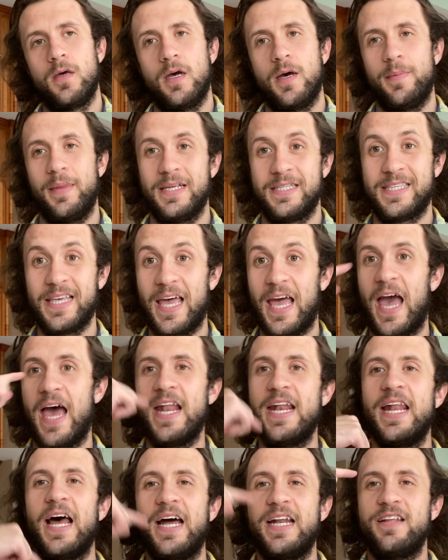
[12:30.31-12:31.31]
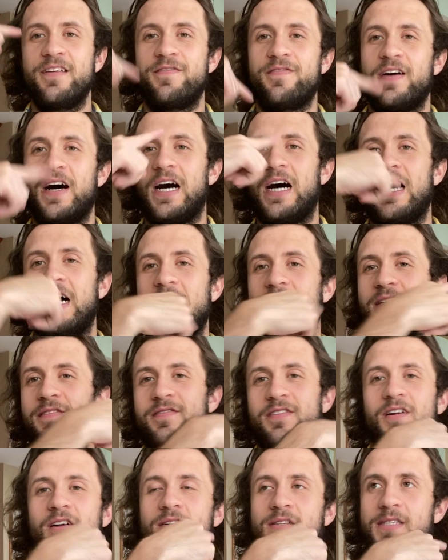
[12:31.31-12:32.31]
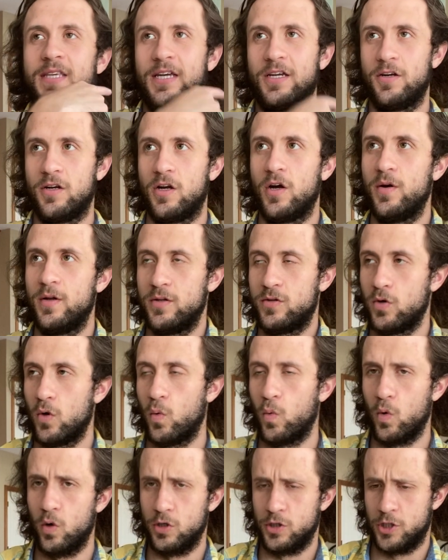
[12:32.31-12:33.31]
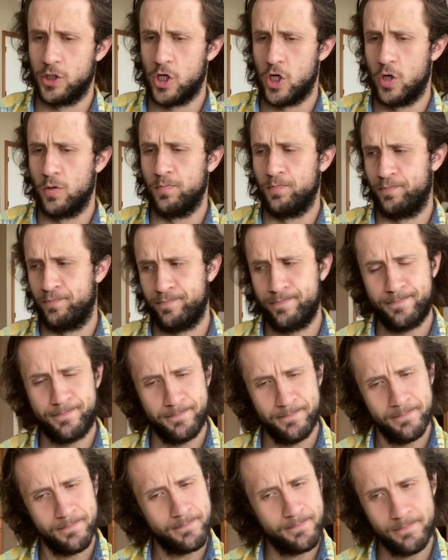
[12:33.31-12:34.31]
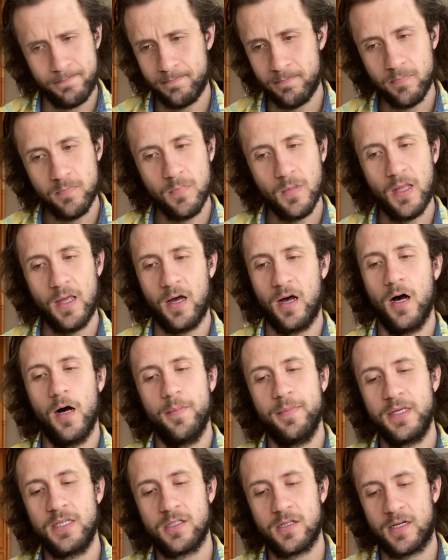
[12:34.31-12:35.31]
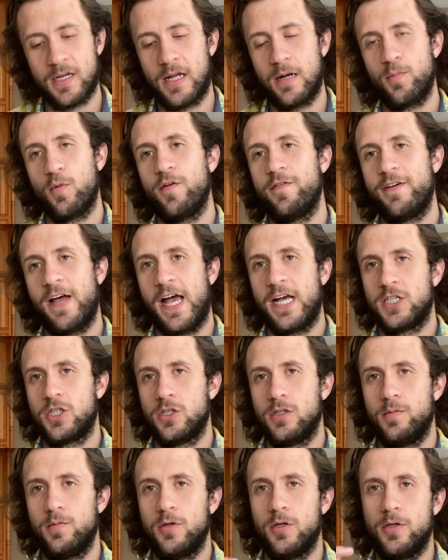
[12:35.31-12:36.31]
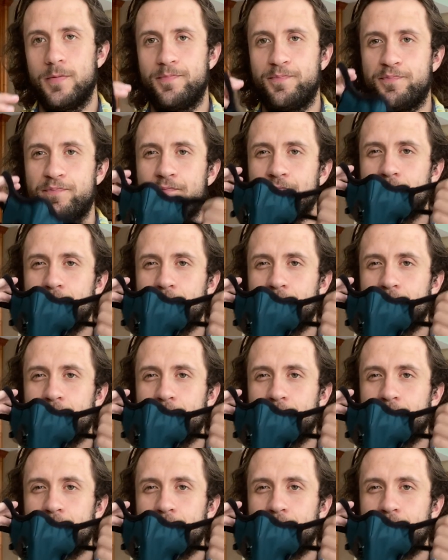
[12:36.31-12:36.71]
And they say N95, it's like you're going into a war zone. These are kind of more fashionable,